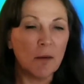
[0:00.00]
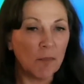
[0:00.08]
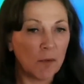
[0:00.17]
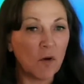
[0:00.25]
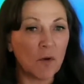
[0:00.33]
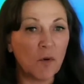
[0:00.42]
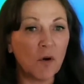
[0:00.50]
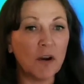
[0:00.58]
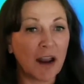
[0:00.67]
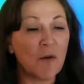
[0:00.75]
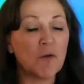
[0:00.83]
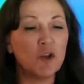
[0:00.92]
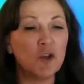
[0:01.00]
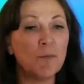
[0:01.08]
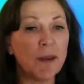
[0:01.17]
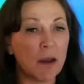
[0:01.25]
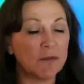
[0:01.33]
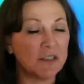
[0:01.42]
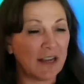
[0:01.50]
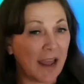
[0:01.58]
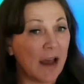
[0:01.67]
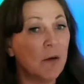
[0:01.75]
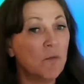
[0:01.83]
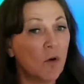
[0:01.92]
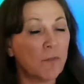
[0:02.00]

more important, I want you to be able to help more